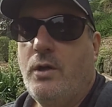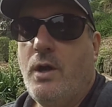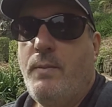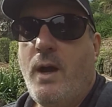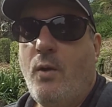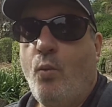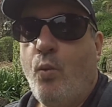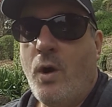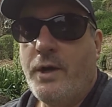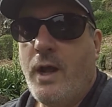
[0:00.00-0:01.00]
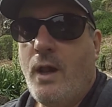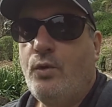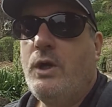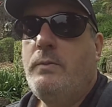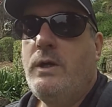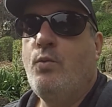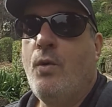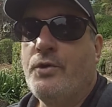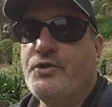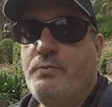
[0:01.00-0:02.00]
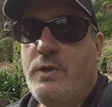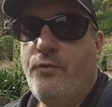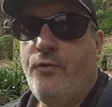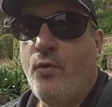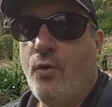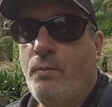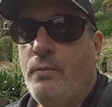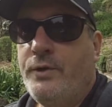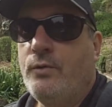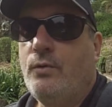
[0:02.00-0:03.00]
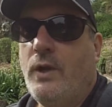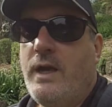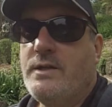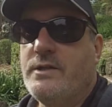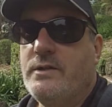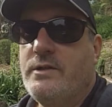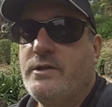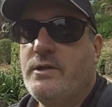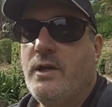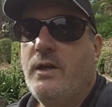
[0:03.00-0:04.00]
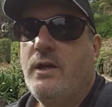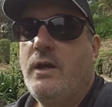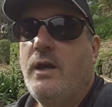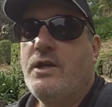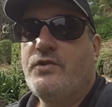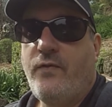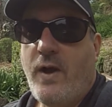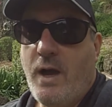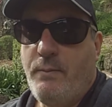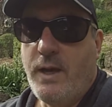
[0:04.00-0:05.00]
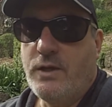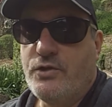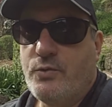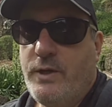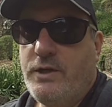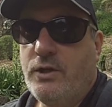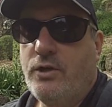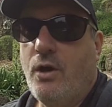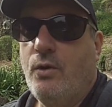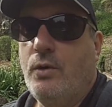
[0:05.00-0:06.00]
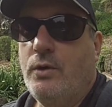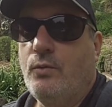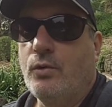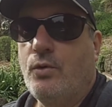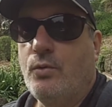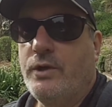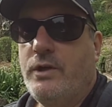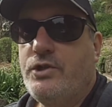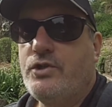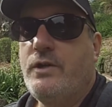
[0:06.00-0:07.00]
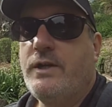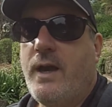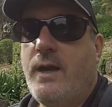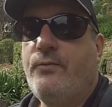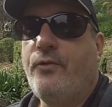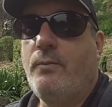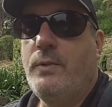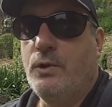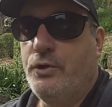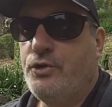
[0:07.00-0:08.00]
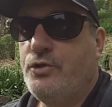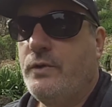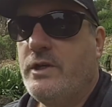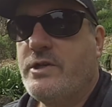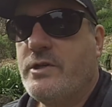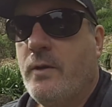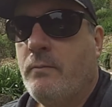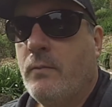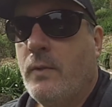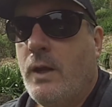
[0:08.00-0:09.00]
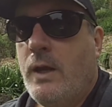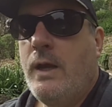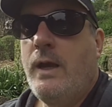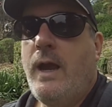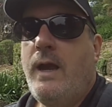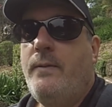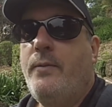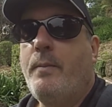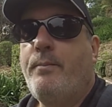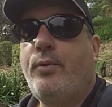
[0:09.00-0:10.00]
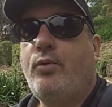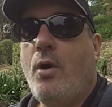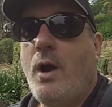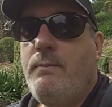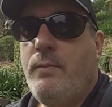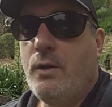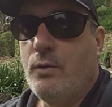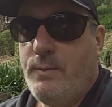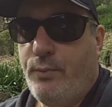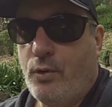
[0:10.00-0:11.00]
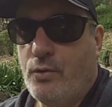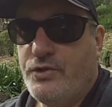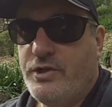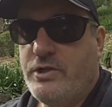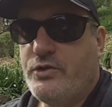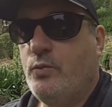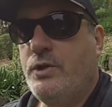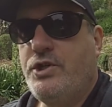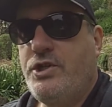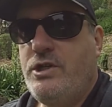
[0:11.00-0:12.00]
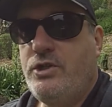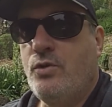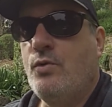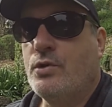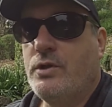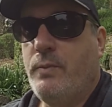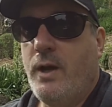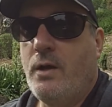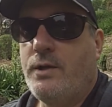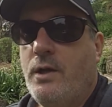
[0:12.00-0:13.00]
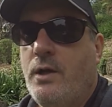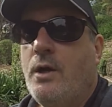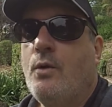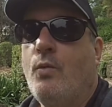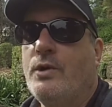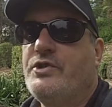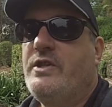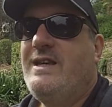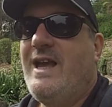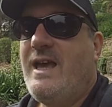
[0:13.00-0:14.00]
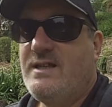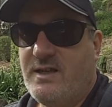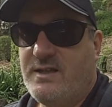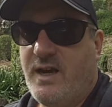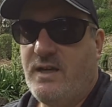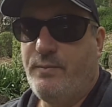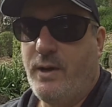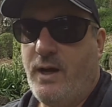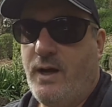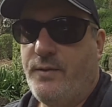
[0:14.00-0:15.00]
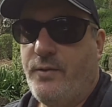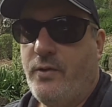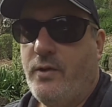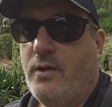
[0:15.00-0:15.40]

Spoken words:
about what alchemy was before mineral acids, as far back as we can go in recorded history, came from Mary the Jewess. And the primary process which she talked about was the acetate path.